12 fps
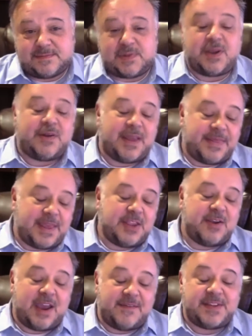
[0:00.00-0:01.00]
And then
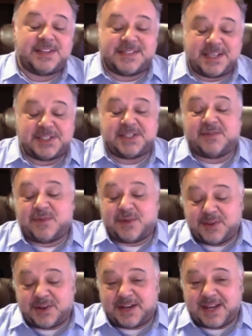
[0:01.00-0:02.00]
you have the decision of whether
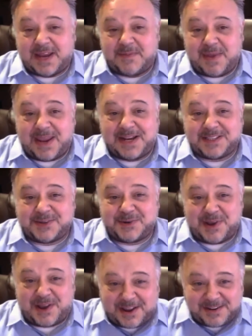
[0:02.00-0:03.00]
you're going to add maintenance or
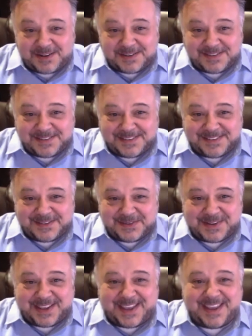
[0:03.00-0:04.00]
not.
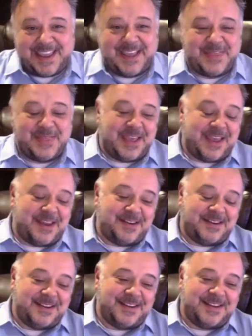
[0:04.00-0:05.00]
Okay, and
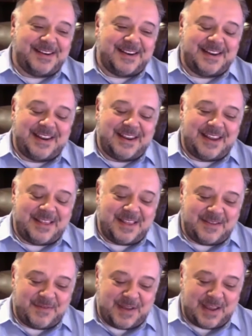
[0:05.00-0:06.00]
then in the
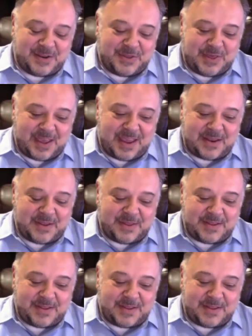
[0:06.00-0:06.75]
event that